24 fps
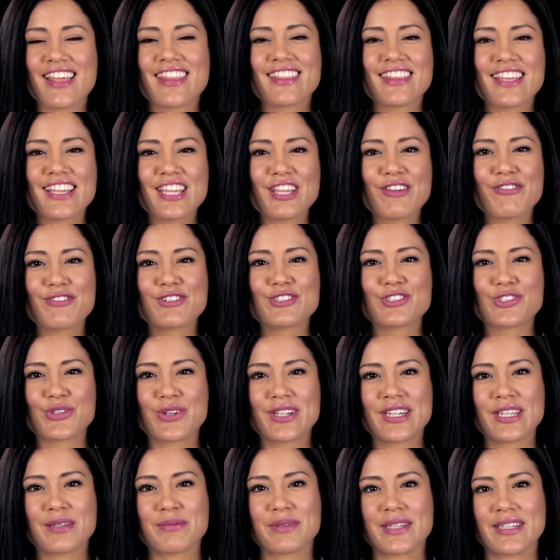Thank you for
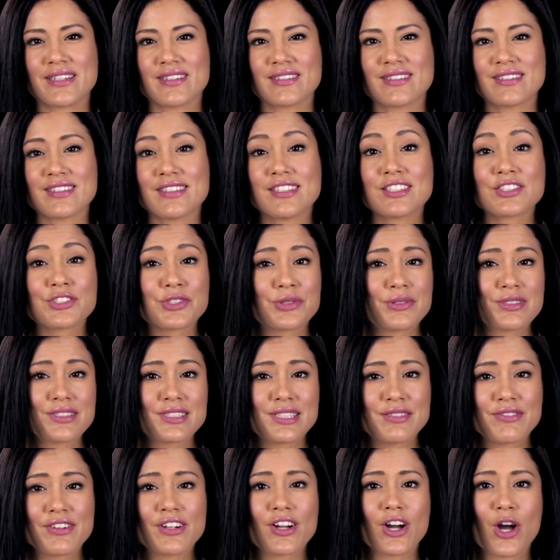joining me. To
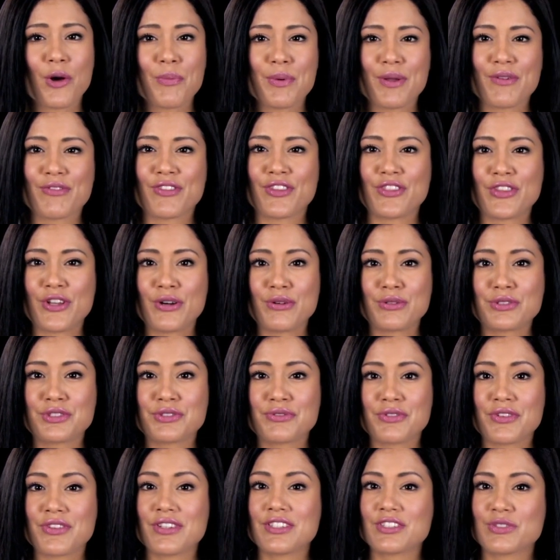receive a copy of the notes
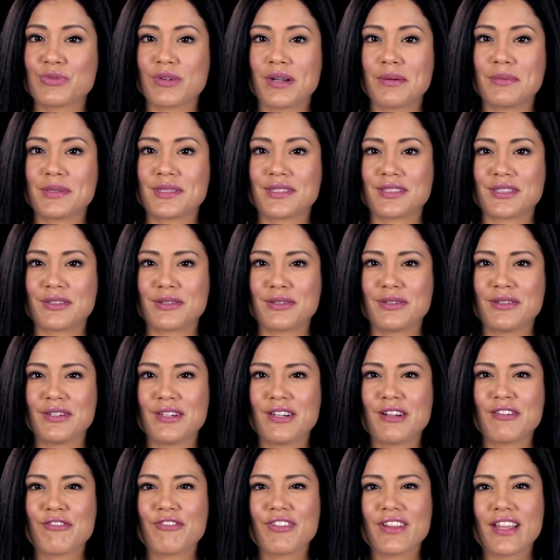for this webisode,
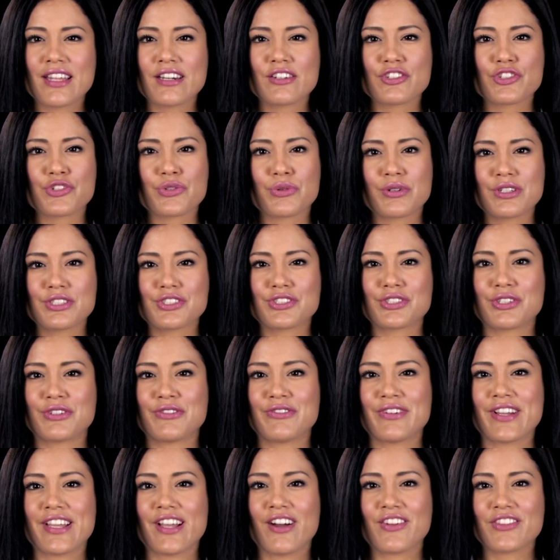fill out a short
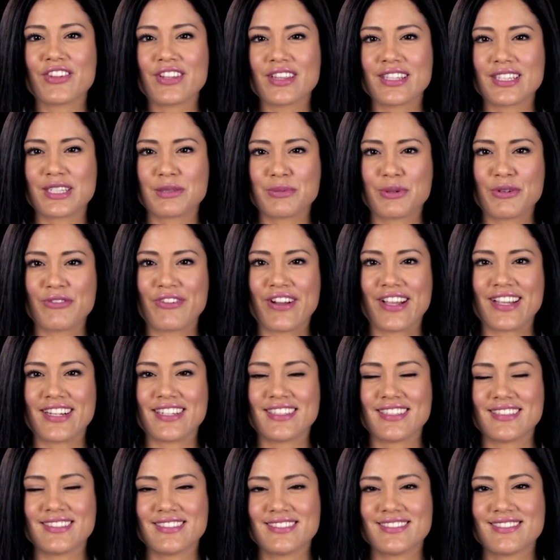survey on the link
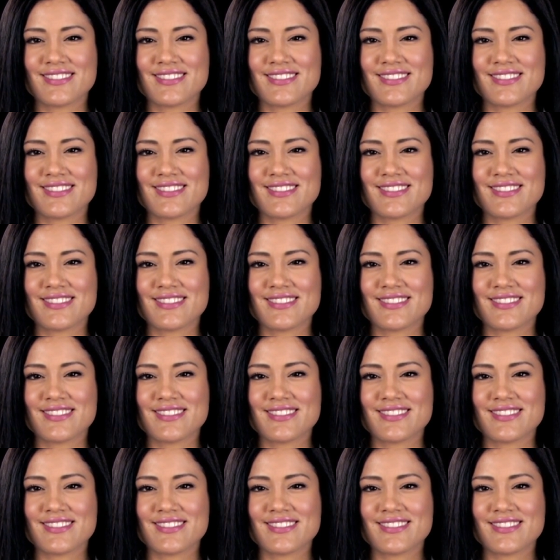provided.